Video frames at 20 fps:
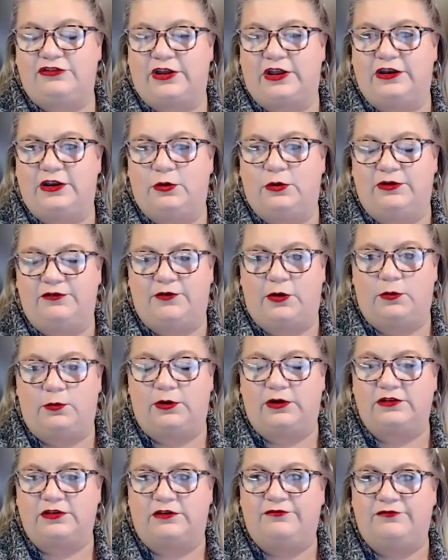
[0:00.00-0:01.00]
I know we've all
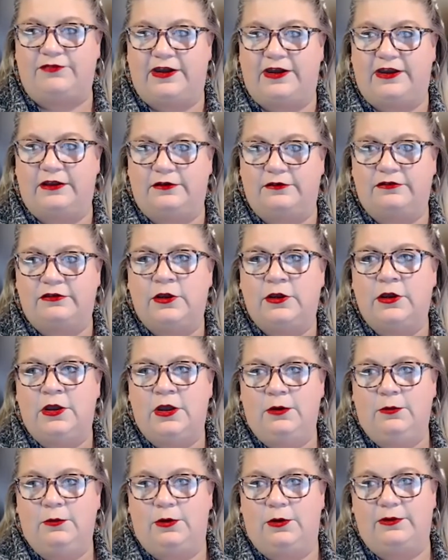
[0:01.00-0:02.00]
worked on files
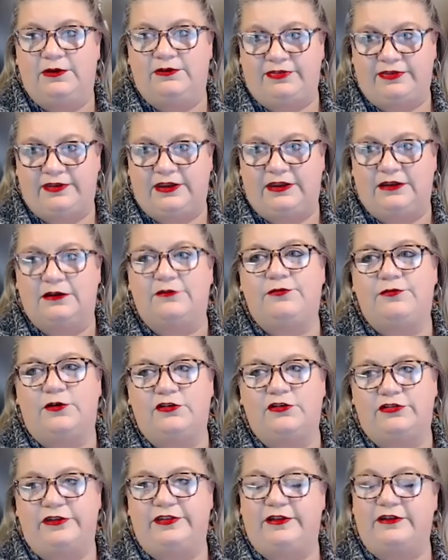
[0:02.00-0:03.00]
where we've seen,
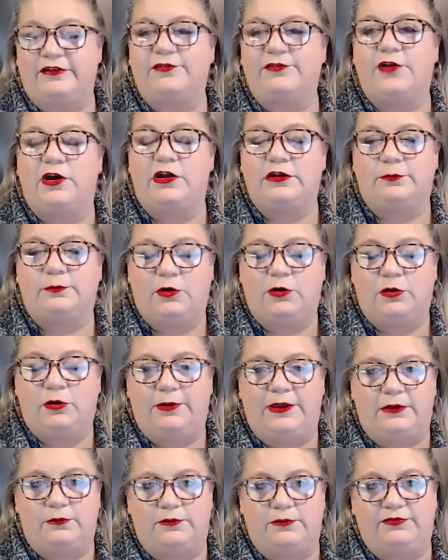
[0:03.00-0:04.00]
unfortunately, things have gone to
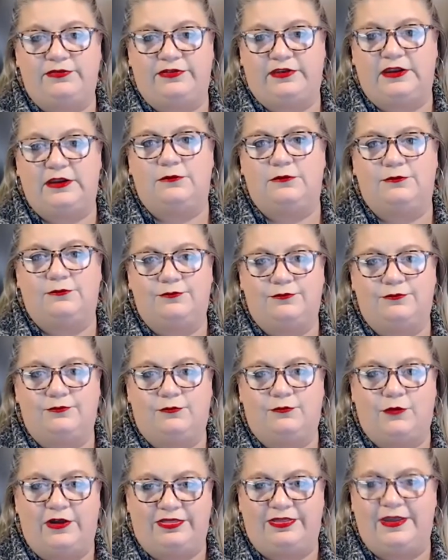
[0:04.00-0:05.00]
probate and we've seen
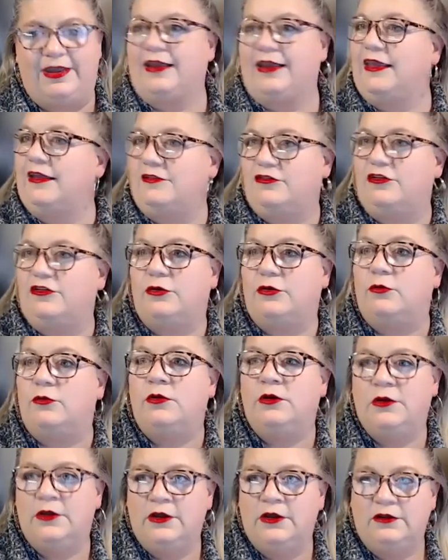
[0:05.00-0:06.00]
what that can do
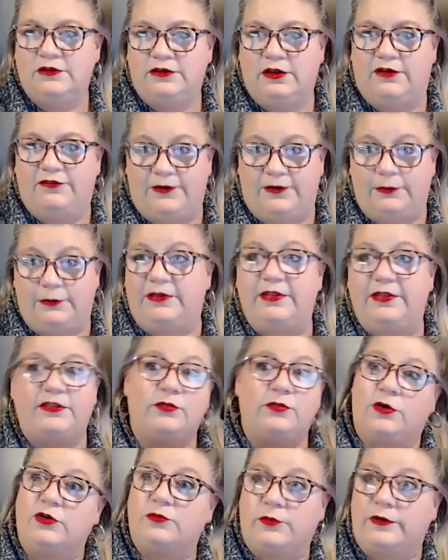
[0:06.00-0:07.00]
to a family that's
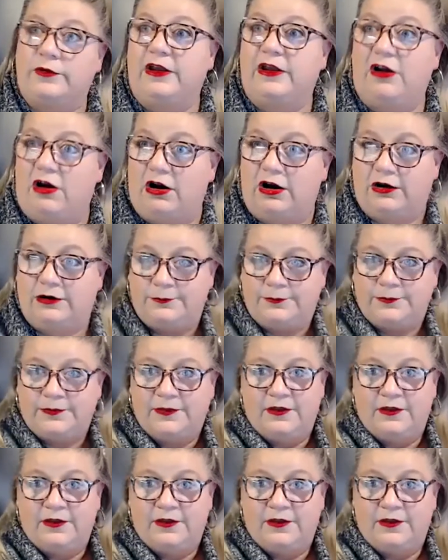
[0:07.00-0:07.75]
worked really hard.